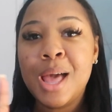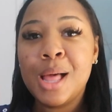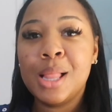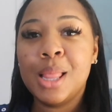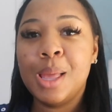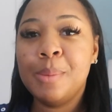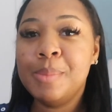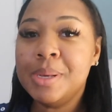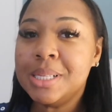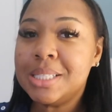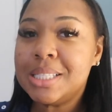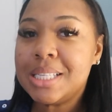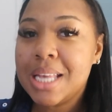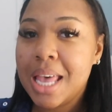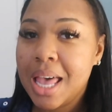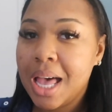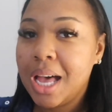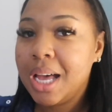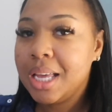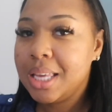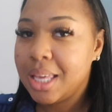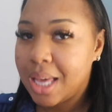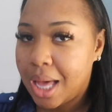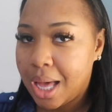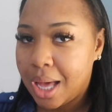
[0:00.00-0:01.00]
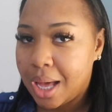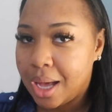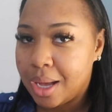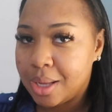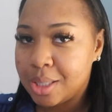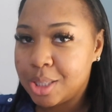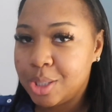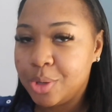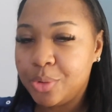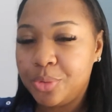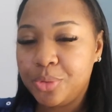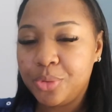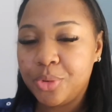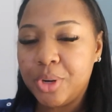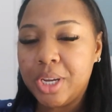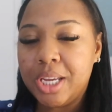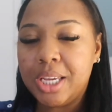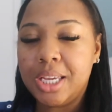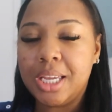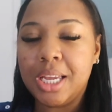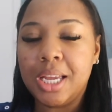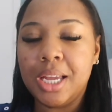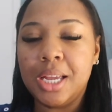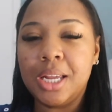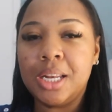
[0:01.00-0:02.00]
let me tell y'all, the
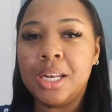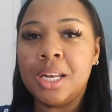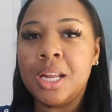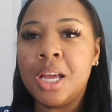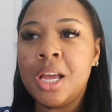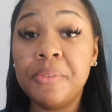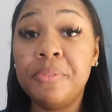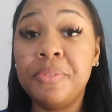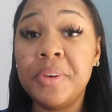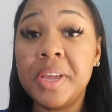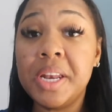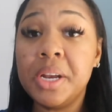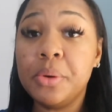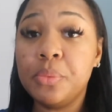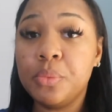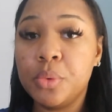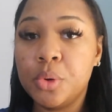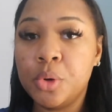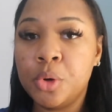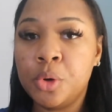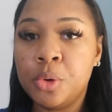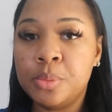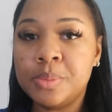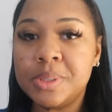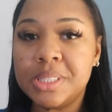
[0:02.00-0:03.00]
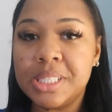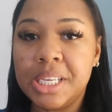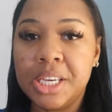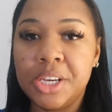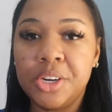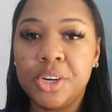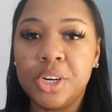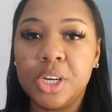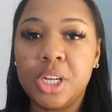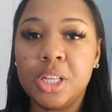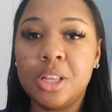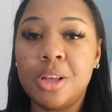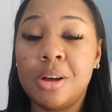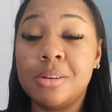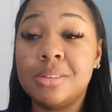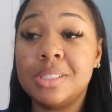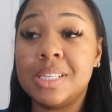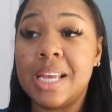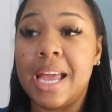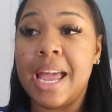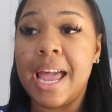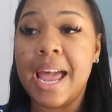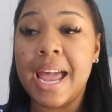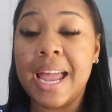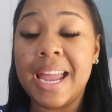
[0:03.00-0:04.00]
freaking fitting rooms here close
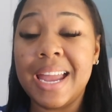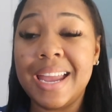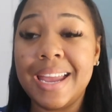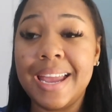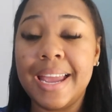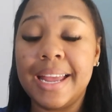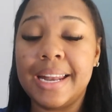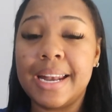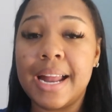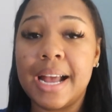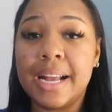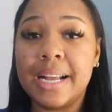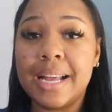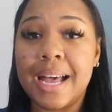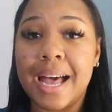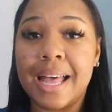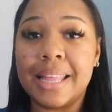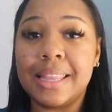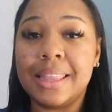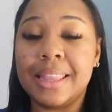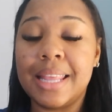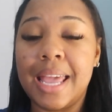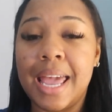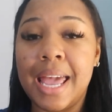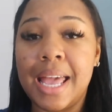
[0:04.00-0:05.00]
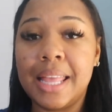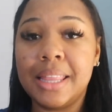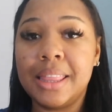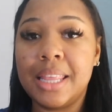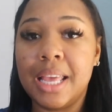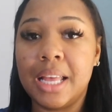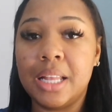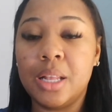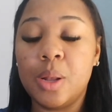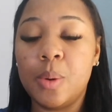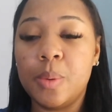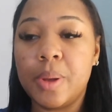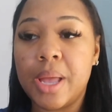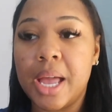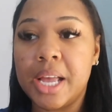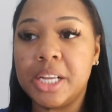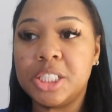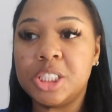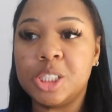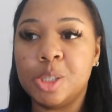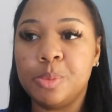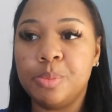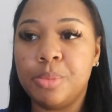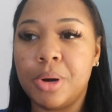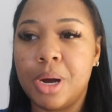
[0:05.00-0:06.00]
at 8, and I got at that
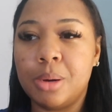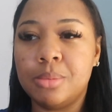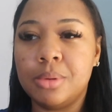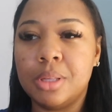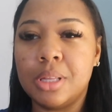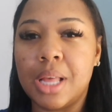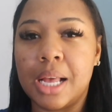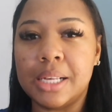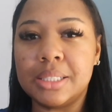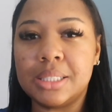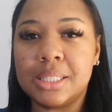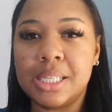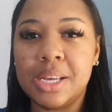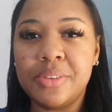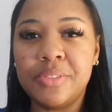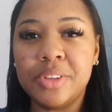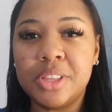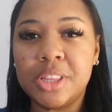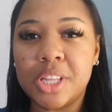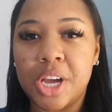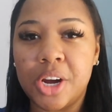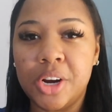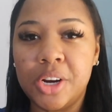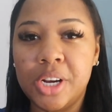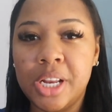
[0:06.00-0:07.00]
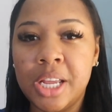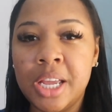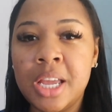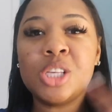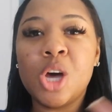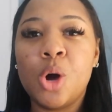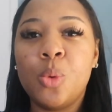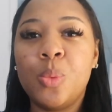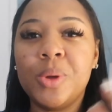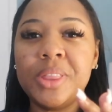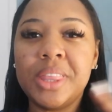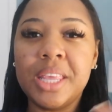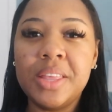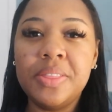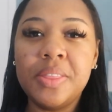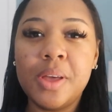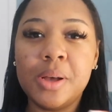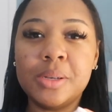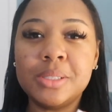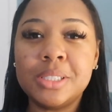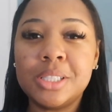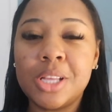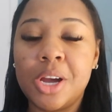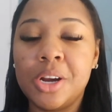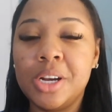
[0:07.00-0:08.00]
location probably like 7:30. So within
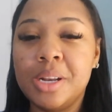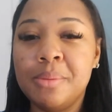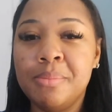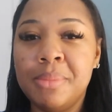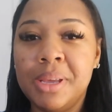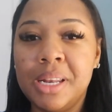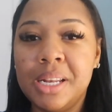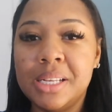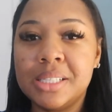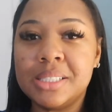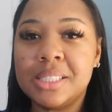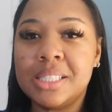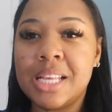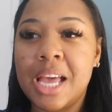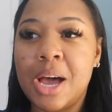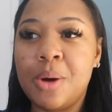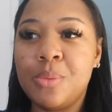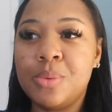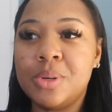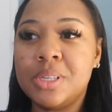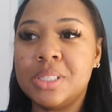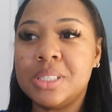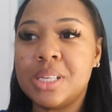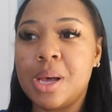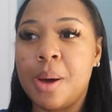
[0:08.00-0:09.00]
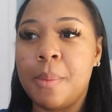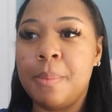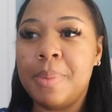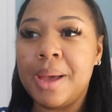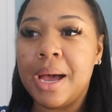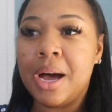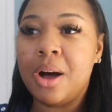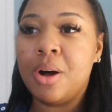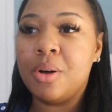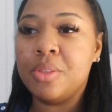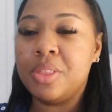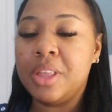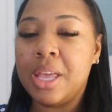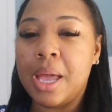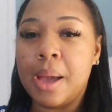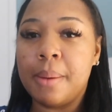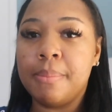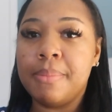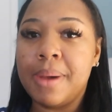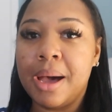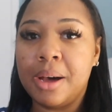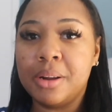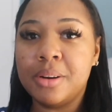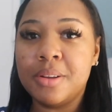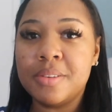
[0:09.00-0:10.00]
those 30 minutes, that was about the
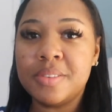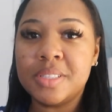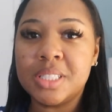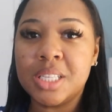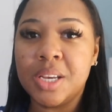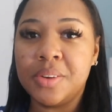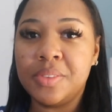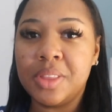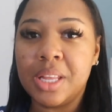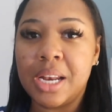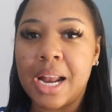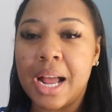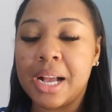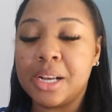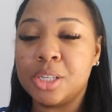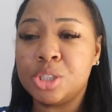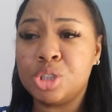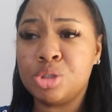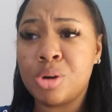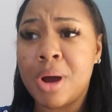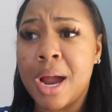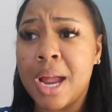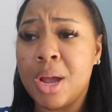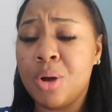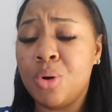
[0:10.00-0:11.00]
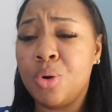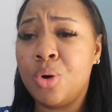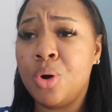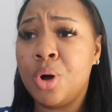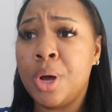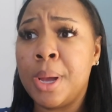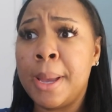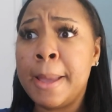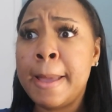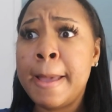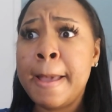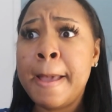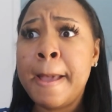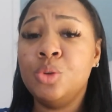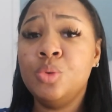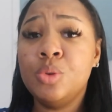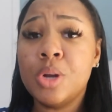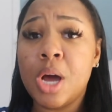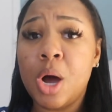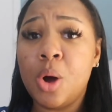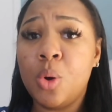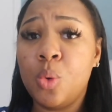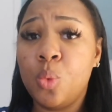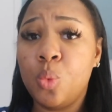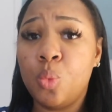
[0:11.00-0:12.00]
amount of stuff that I could try on. You
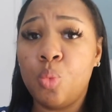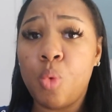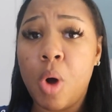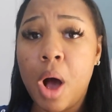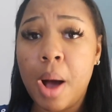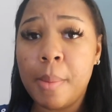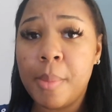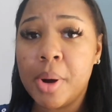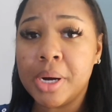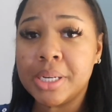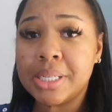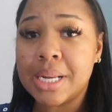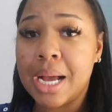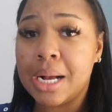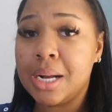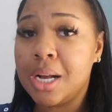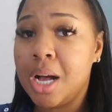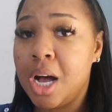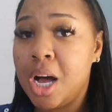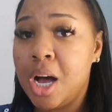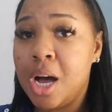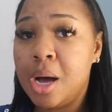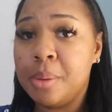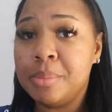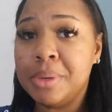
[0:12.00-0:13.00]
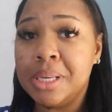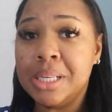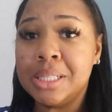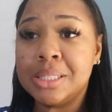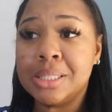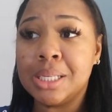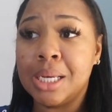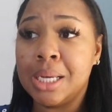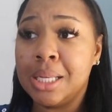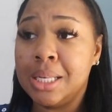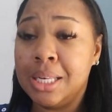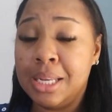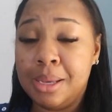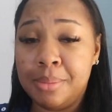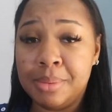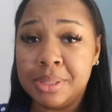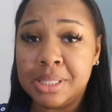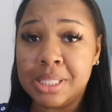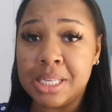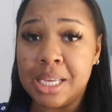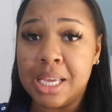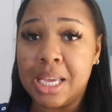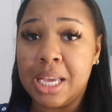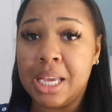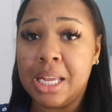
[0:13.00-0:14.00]
know, Walmart.com is
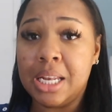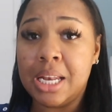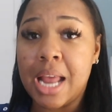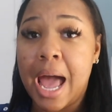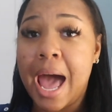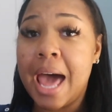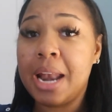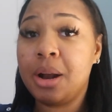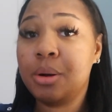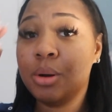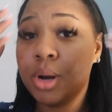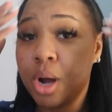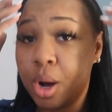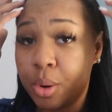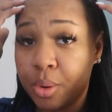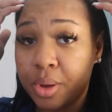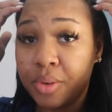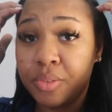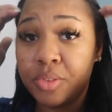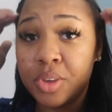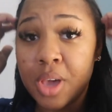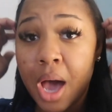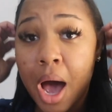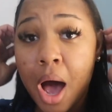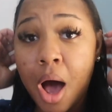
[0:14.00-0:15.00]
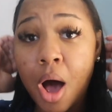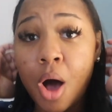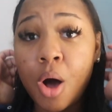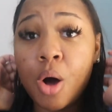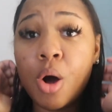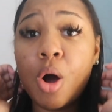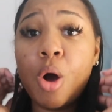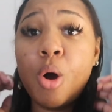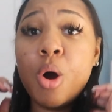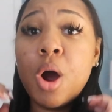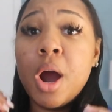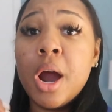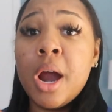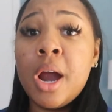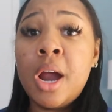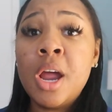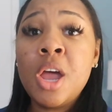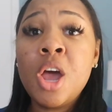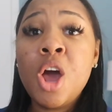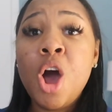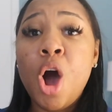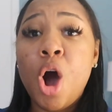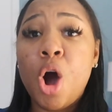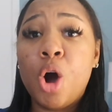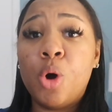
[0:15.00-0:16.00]
unlimited, and I don't know if y'all are
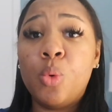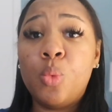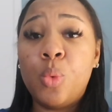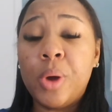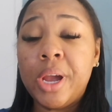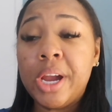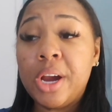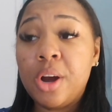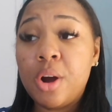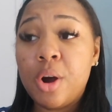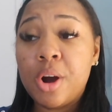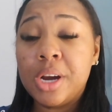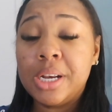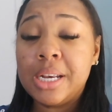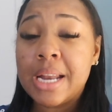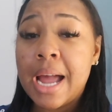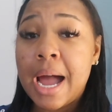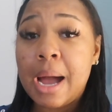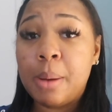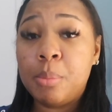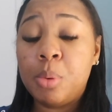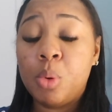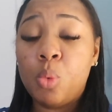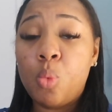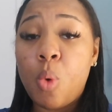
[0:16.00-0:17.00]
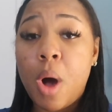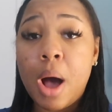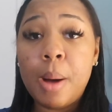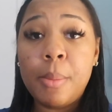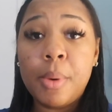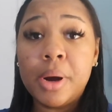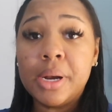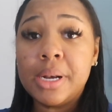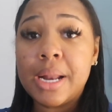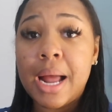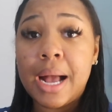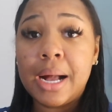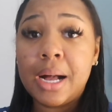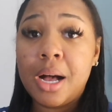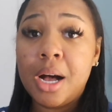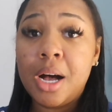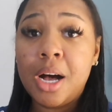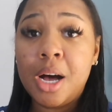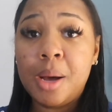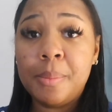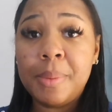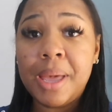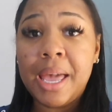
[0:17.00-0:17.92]
aware or not, but Walmart.com